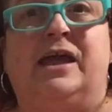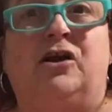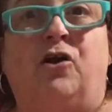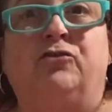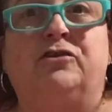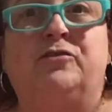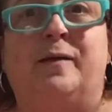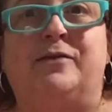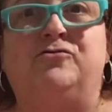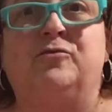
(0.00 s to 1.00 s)
he goes in
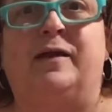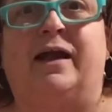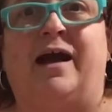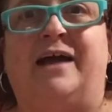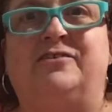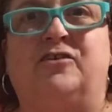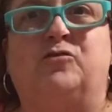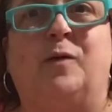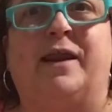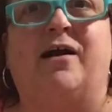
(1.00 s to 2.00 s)
his bedroom, and guys, I
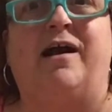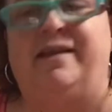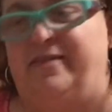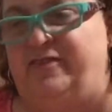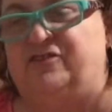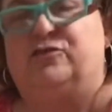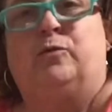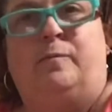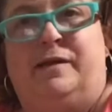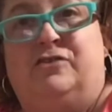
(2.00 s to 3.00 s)
swear to God, this
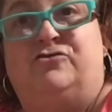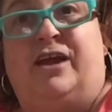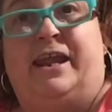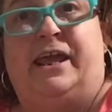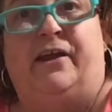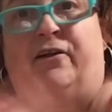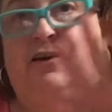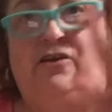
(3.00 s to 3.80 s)
is what me and Jenny hear.